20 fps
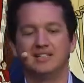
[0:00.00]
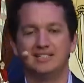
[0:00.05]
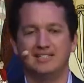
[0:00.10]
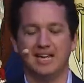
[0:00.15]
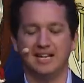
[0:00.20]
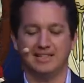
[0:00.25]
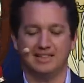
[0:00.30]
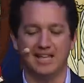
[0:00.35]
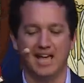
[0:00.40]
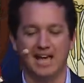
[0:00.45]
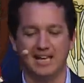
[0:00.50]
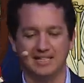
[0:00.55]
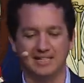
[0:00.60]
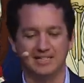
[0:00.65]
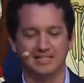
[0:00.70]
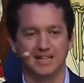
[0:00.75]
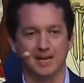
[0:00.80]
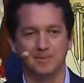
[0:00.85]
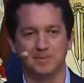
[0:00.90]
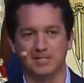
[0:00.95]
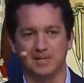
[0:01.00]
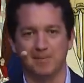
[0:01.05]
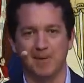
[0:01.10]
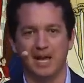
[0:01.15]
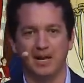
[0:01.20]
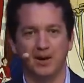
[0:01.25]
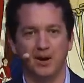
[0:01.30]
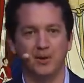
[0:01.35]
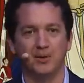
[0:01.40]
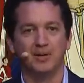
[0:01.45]
Take that, you dumb
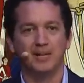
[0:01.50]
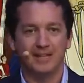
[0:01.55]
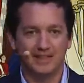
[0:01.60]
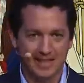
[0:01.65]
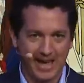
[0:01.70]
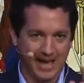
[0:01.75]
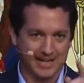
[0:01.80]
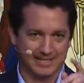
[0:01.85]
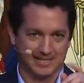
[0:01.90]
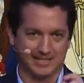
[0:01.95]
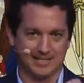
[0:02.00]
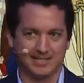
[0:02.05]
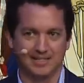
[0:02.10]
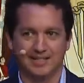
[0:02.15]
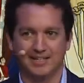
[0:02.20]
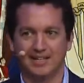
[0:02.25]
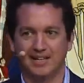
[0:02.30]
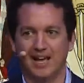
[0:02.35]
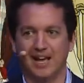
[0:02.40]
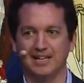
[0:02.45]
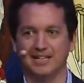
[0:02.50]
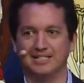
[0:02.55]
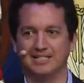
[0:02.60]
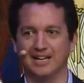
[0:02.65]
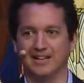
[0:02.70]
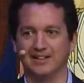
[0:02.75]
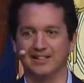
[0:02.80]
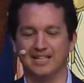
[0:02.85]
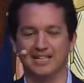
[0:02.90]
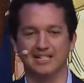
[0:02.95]
tomato. That's how you
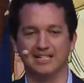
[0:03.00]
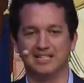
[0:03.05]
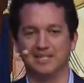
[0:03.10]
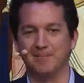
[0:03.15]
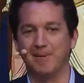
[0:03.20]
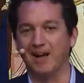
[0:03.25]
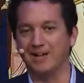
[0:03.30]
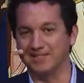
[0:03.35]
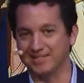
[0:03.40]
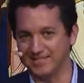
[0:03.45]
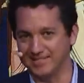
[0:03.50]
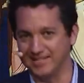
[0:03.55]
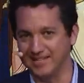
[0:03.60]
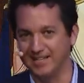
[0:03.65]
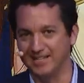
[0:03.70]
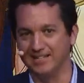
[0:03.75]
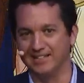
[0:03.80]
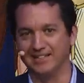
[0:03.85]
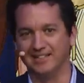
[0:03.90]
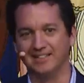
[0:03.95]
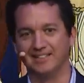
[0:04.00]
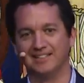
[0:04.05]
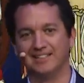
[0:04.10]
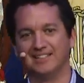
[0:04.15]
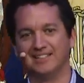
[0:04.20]
tell kids about sin